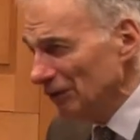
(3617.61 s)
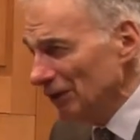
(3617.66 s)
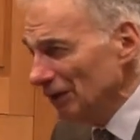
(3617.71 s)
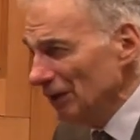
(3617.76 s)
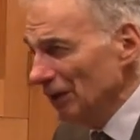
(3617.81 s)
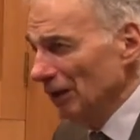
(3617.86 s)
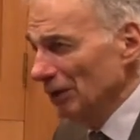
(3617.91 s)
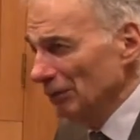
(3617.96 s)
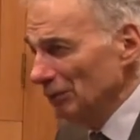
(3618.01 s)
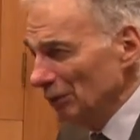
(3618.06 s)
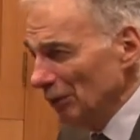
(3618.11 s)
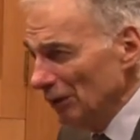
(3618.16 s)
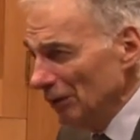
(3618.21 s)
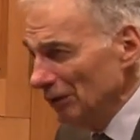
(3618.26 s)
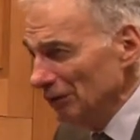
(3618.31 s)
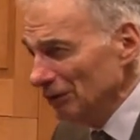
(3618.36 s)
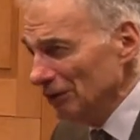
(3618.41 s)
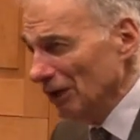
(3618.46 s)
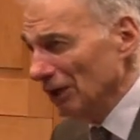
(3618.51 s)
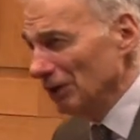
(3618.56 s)
in
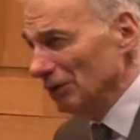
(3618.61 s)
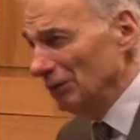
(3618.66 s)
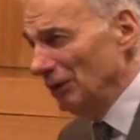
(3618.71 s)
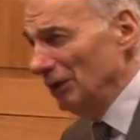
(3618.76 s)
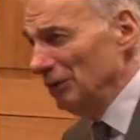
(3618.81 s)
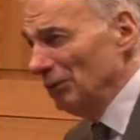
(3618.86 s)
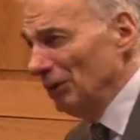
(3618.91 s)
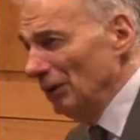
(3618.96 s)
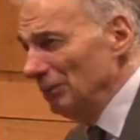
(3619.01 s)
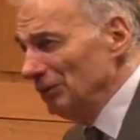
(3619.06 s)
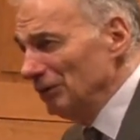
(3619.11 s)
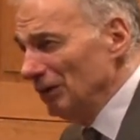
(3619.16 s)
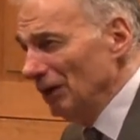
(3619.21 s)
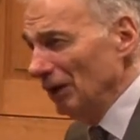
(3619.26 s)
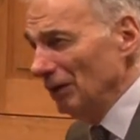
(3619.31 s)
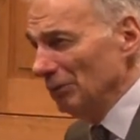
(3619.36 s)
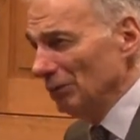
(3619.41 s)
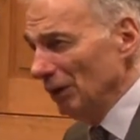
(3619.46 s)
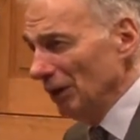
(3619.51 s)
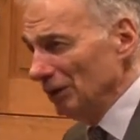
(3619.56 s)
California, who's got a great
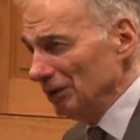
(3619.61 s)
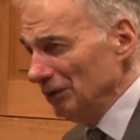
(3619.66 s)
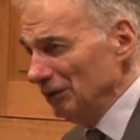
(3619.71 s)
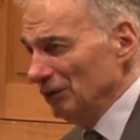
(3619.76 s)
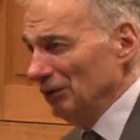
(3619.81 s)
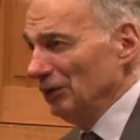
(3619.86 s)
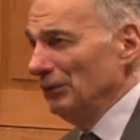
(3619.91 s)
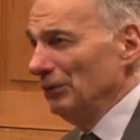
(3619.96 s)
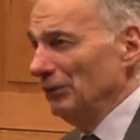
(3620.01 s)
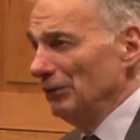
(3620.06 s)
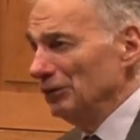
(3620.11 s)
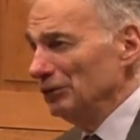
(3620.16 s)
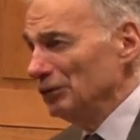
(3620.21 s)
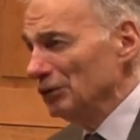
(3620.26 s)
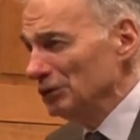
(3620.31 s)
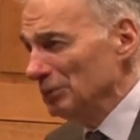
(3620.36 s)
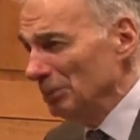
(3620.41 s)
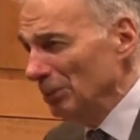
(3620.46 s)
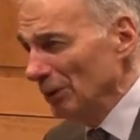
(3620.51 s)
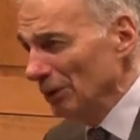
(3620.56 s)
website on why conservatives
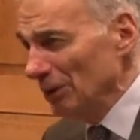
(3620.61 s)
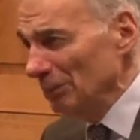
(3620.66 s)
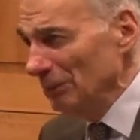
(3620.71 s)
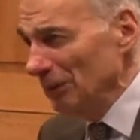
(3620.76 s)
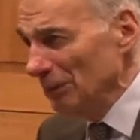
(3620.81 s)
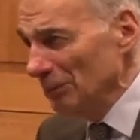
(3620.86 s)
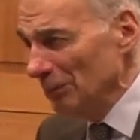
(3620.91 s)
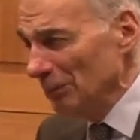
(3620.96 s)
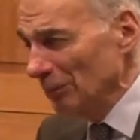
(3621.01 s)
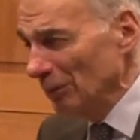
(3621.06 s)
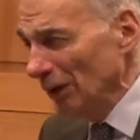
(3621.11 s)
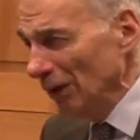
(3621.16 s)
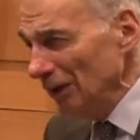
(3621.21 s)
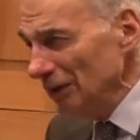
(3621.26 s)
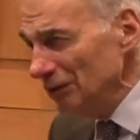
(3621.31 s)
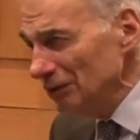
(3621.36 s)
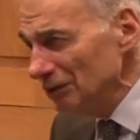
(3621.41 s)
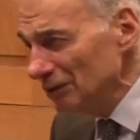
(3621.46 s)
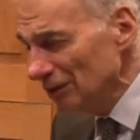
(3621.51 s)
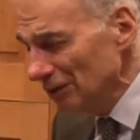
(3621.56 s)
should support a minimum
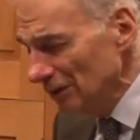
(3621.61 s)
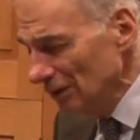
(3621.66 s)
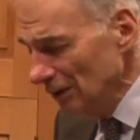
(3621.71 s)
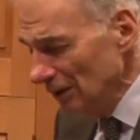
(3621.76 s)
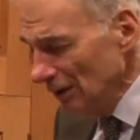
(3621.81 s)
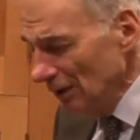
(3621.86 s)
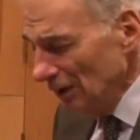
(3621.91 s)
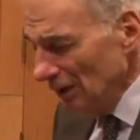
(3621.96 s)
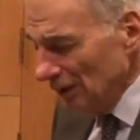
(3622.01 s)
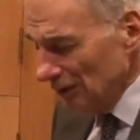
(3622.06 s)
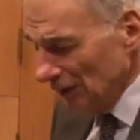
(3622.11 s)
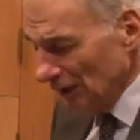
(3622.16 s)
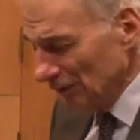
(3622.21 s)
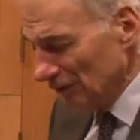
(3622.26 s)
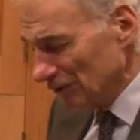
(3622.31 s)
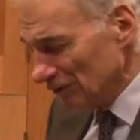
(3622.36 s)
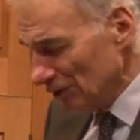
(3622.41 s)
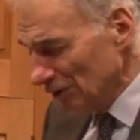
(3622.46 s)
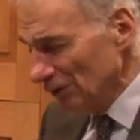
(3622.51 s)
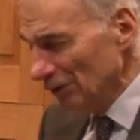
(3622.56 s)
wage,
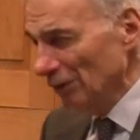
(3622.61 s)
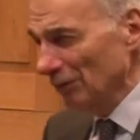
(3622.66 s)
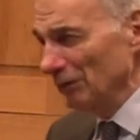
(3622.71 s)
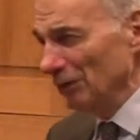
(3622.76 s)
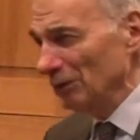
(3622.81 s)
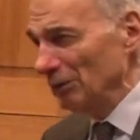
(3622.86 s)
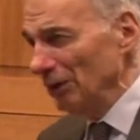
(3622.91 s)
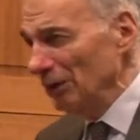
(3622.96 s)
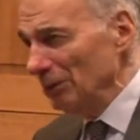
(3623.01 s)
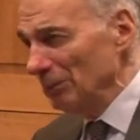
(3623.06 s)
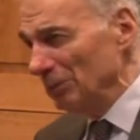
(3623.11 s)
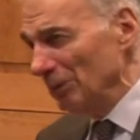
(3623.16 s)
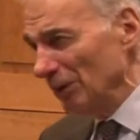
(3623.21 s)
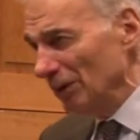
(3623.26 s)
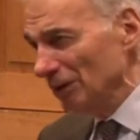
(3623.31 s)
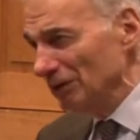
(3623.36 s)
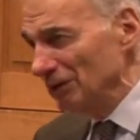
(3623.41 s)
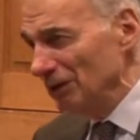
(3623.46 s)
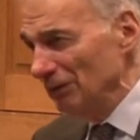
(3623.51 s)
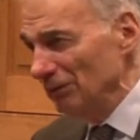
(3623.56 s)
less turnover, greater
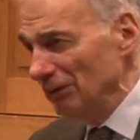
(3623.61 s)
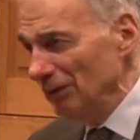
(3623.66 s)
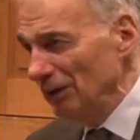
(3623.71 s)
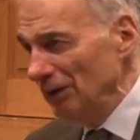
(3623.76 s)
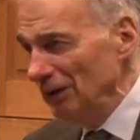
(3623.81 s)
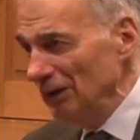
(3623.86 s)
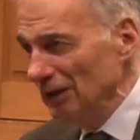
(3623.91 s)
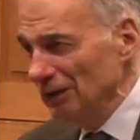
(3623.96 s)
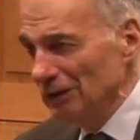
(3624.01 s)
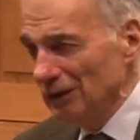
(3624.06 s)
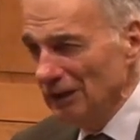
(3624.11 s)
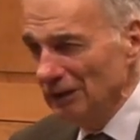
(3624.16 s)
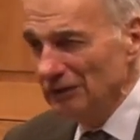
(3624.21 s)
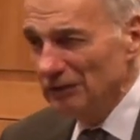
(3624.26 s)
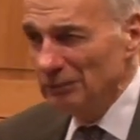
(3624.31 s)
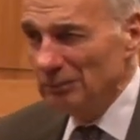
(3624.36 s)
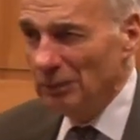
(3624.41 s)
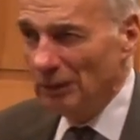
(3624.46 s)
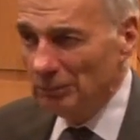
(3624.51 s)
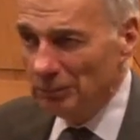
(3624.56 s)
productivity, and
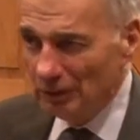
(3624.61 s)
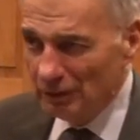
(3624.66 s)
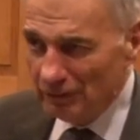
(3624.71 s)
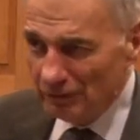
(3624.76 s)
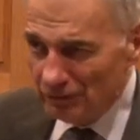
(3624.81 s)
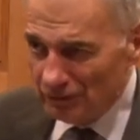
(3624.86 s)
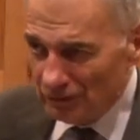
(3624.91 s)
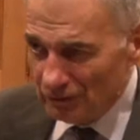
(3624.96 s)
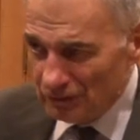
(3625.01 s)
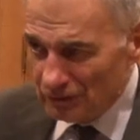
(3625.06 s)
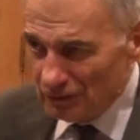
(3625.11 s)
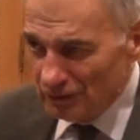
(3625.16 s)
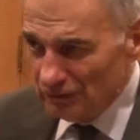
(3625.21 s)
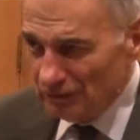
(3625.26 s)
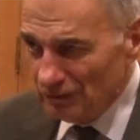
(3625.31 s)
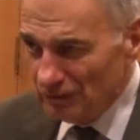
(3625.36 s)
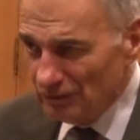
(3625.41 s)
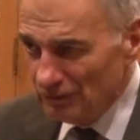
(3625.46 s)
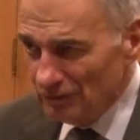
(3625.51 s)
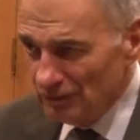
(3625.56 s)
less public
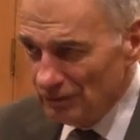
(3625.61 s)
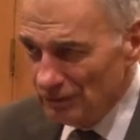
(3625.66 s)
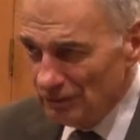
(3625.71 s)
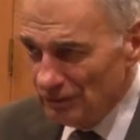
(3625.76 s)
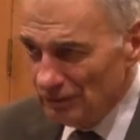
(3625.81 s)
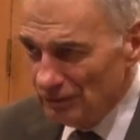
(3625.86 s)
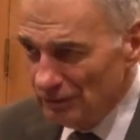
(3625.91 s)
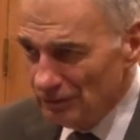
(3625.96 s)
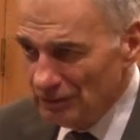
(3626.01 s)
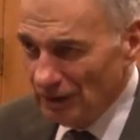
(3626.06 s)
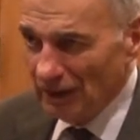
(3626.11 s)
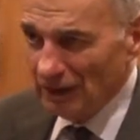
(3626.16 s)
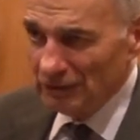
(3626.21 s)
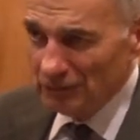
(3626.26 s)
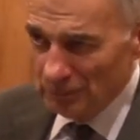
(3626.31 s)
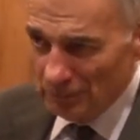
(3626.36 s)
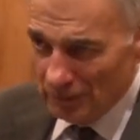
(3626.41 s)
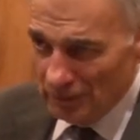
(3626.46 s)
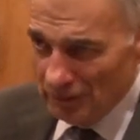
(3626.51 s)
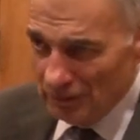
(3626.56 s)
assistance,
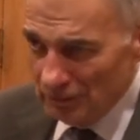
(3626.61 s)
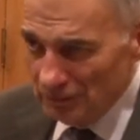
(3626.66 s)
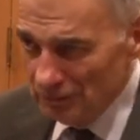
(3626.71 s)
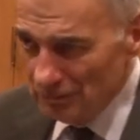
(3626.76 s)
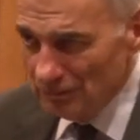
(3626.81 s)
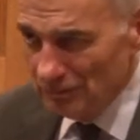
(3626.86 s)
taxpayer